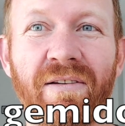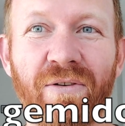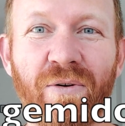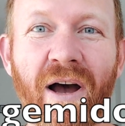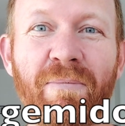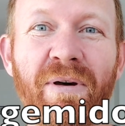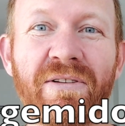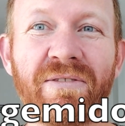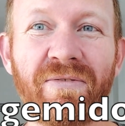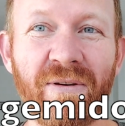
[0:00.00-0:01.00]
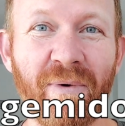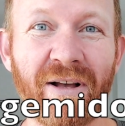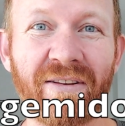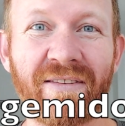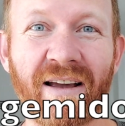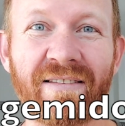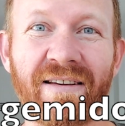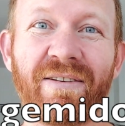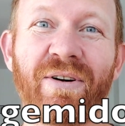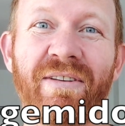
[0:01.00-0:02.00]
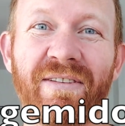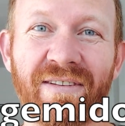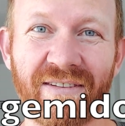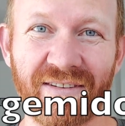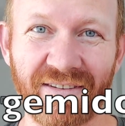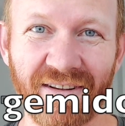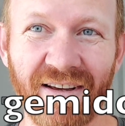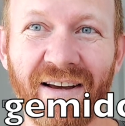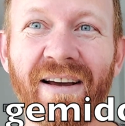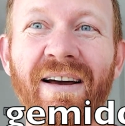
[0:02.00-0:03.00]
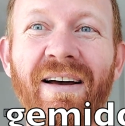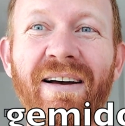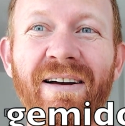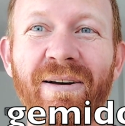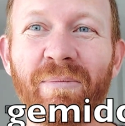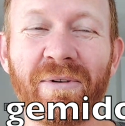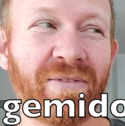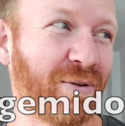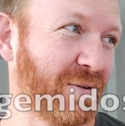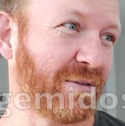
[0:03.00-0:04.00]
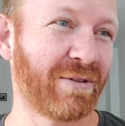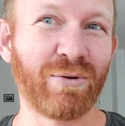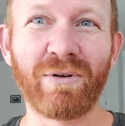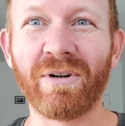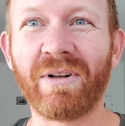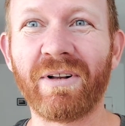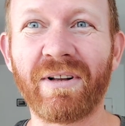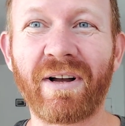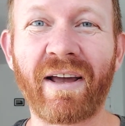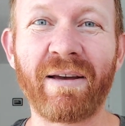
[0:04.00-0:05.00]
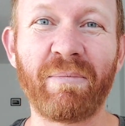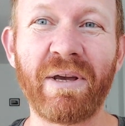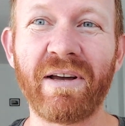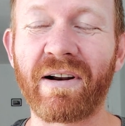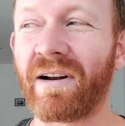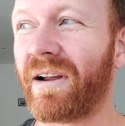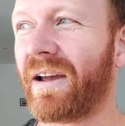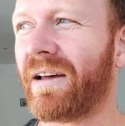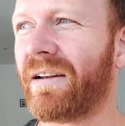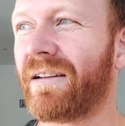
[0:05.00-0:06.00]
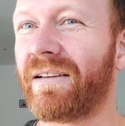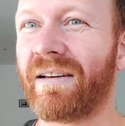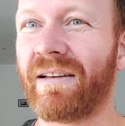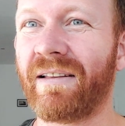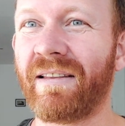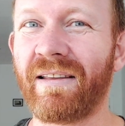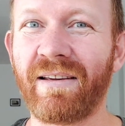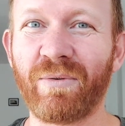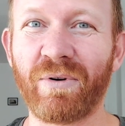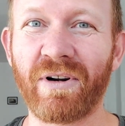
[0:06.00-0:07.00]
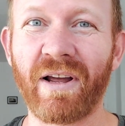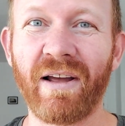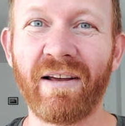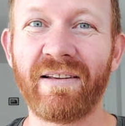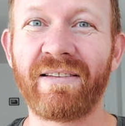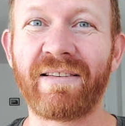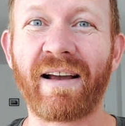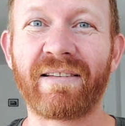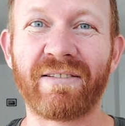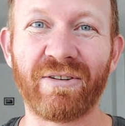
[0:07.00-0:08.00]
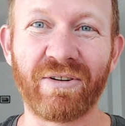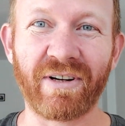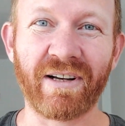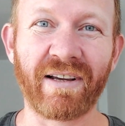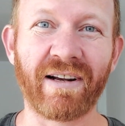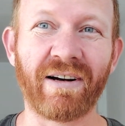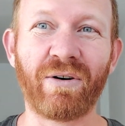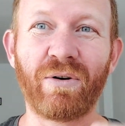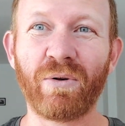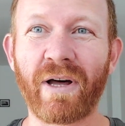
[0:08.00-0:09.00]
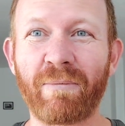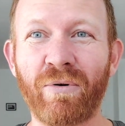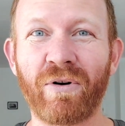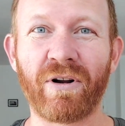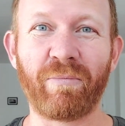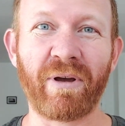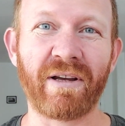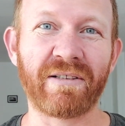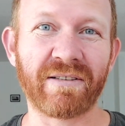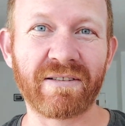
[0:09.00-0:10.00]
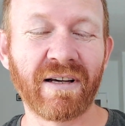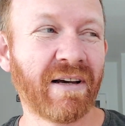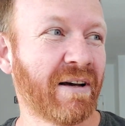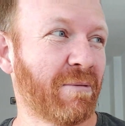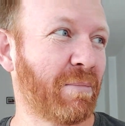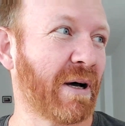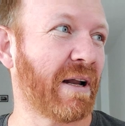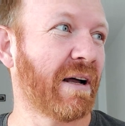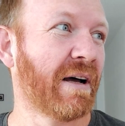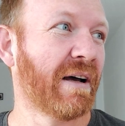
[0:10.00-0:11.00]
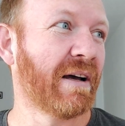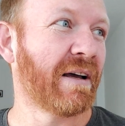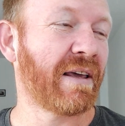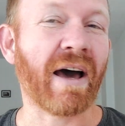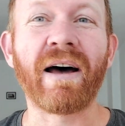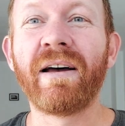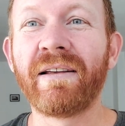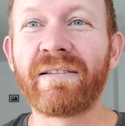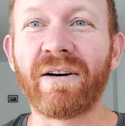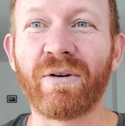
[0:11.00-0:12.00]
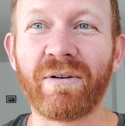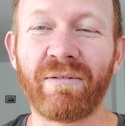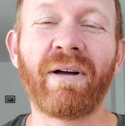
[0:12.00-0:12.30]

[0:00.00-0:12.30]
to high-pitched female sexy noises. If you Google gemir and the word sexo, you're going to get a whole lot of porno pages. But yeah, so,